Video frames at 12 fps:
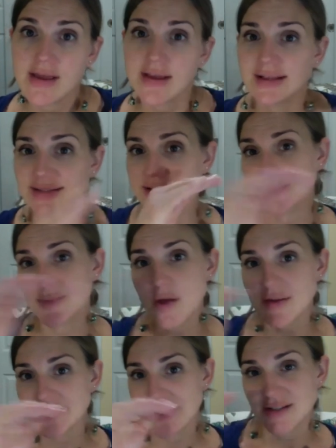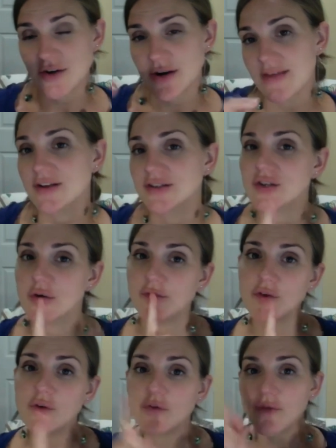because the small set's already there. So if
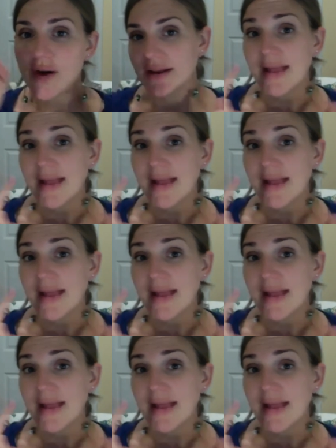you find,